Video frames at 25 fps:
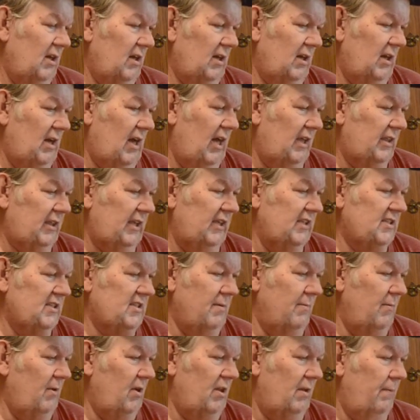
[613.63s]
I think
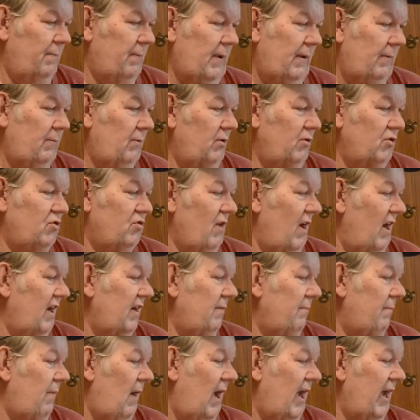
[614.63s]
some other people who tried
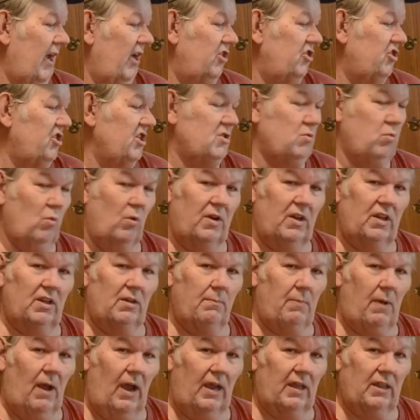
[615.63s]
to buy it just wanted to
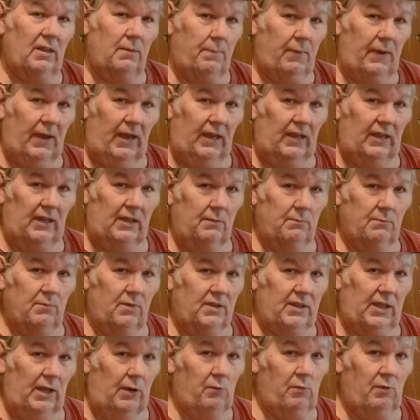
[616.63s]
buy the painting,
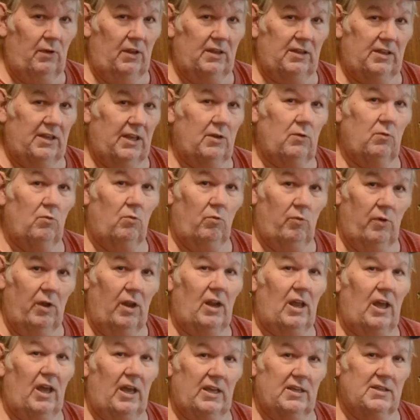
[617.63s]
but they really didn't
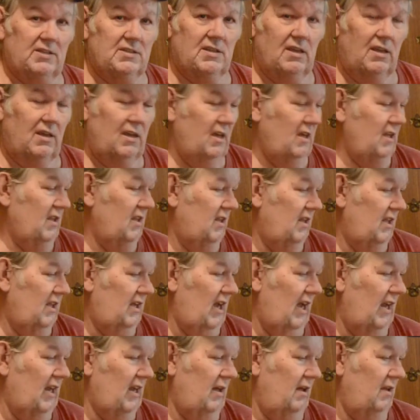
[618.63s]
realize the
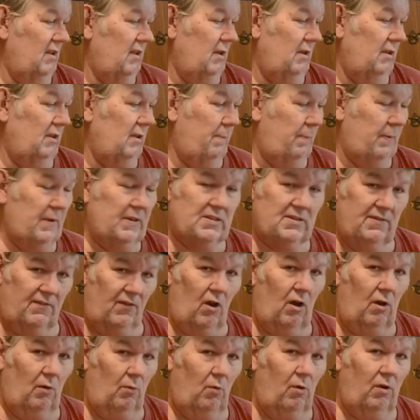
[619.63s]
piece of
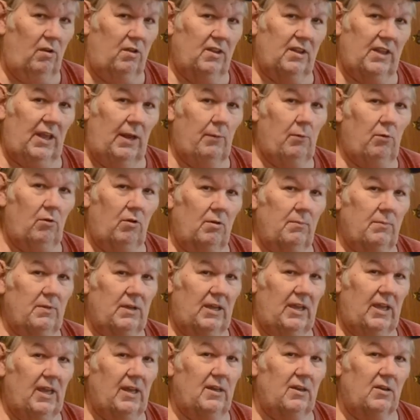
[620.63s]
artwork that they were going to be
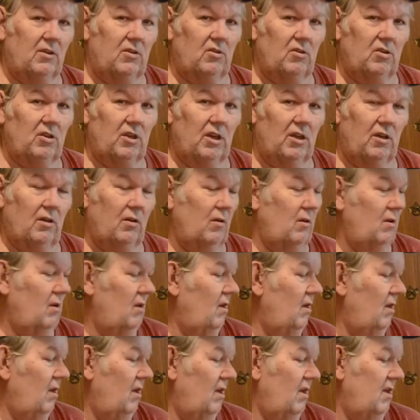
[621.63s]
getting.
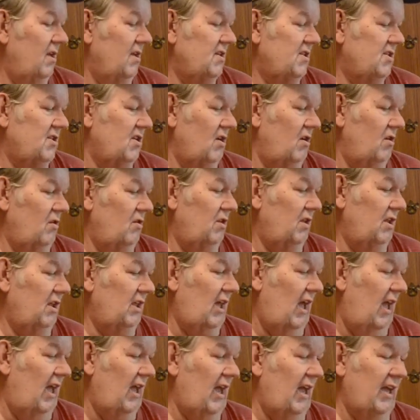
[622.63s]
So the
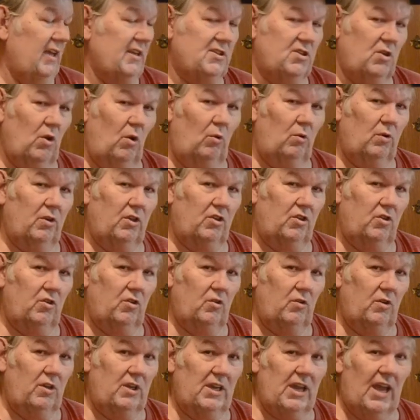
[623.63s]
guy I sold it to,
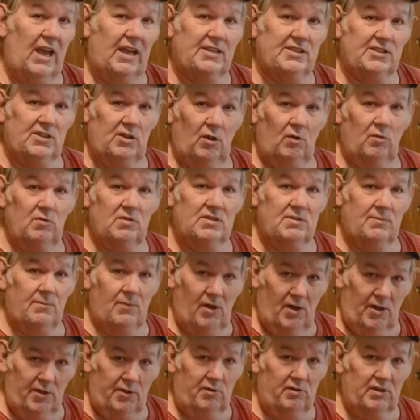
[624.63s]
he actually owns
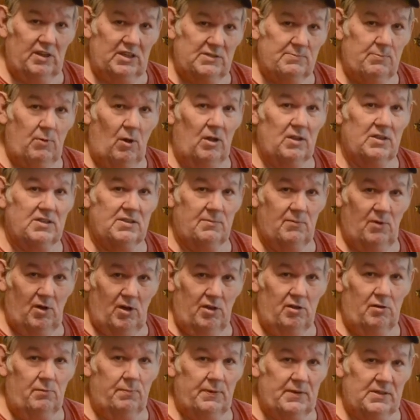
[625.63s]
he's bought some
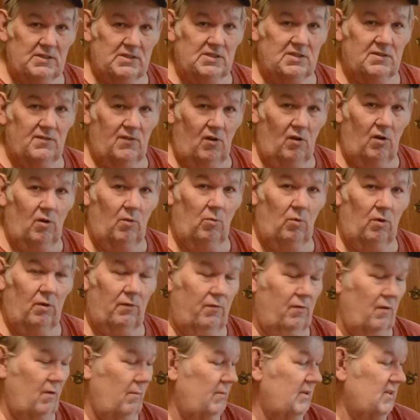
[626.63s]
other pieces of artwork
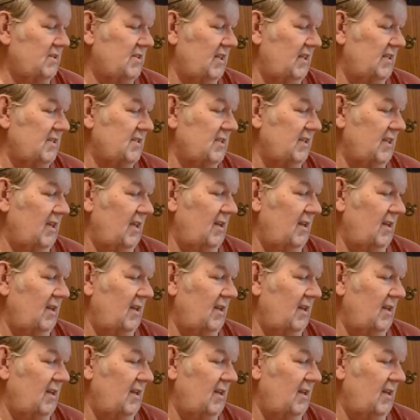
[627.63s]
from me since then.